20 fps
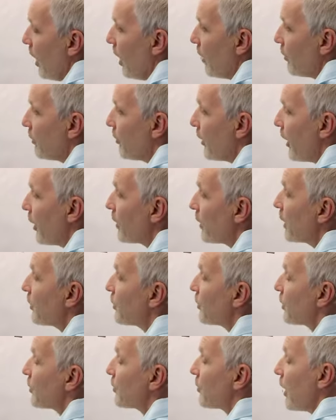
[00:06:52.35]
fairly
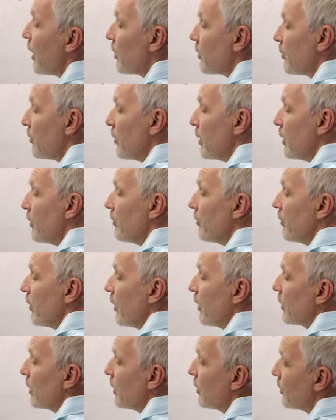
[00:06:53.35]
successfully,
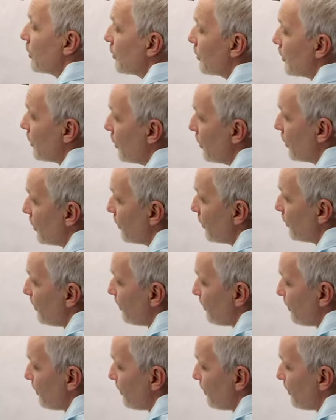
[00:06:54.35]
fairly soon.